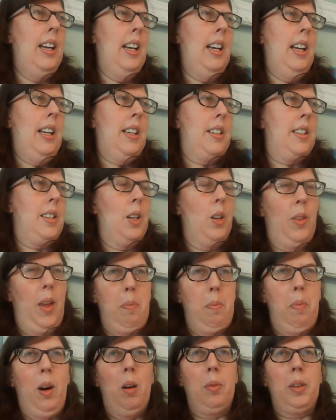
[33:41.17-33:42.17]
So they
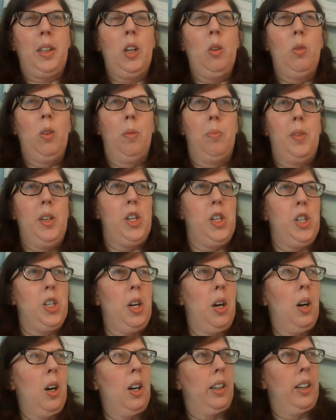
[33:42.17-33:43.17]
barbecue up this
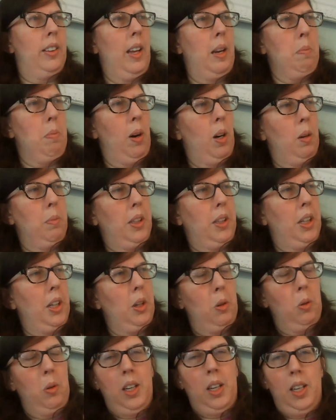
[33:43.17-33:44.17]
shark, they
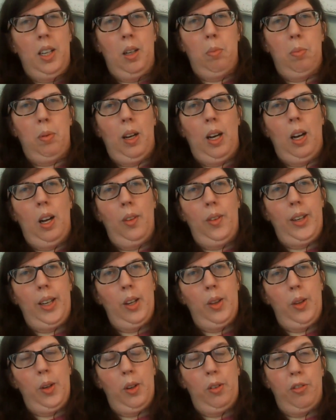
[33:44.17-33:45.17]
barbecue up all the
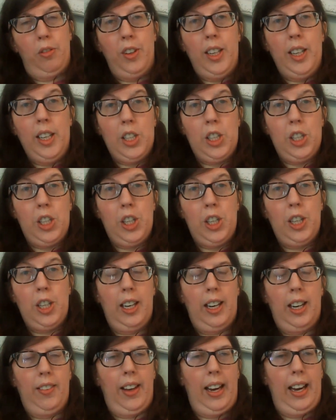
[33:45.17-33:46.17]
other fish,
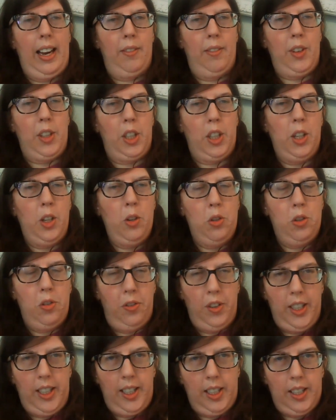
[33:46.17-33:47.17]
and they have this huge
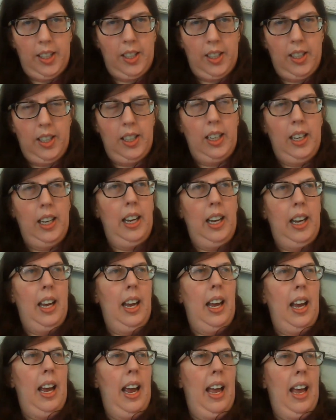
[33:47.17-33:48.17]
feast.
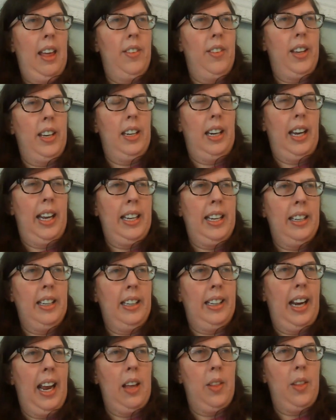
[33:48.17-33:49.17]
And then
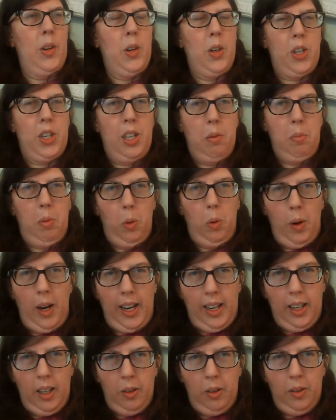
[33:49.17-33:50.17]
Landon gathers them
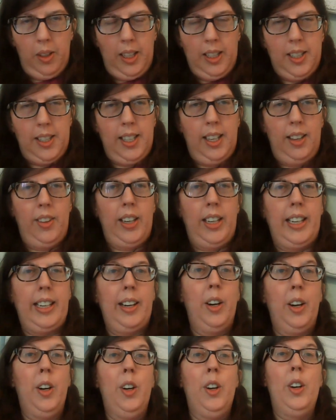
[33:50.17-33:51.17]
around and said that he
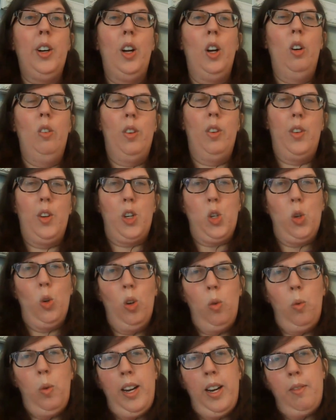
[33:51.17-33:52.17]
heard over the
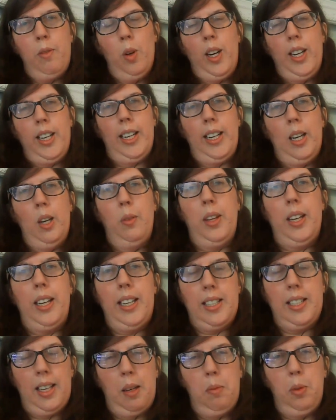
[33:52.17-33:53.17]
shortwave radio that
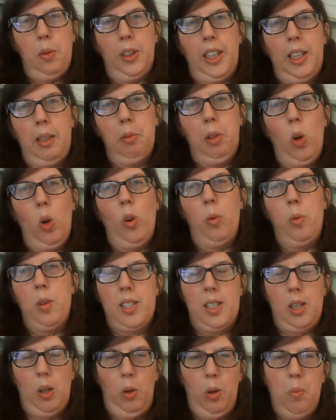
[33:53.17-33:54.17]
he's able to keep going with
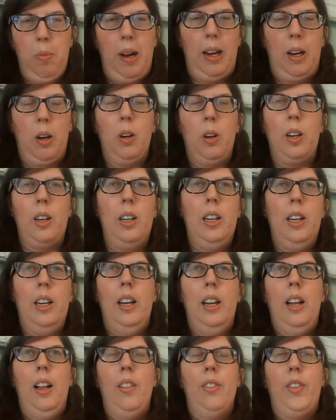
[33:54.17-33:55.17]
solar power
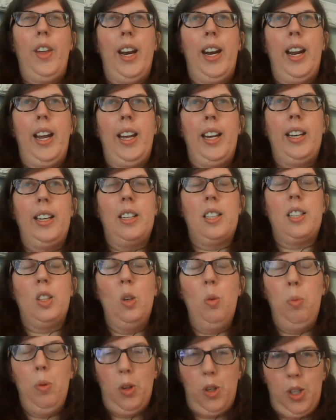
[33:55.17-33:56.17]
that a
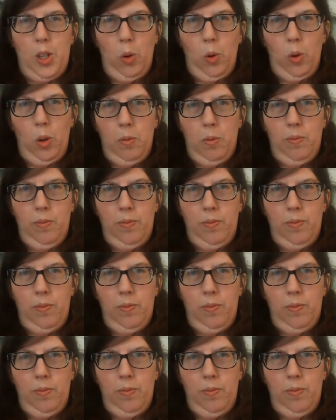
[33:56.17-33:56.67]
superstorm,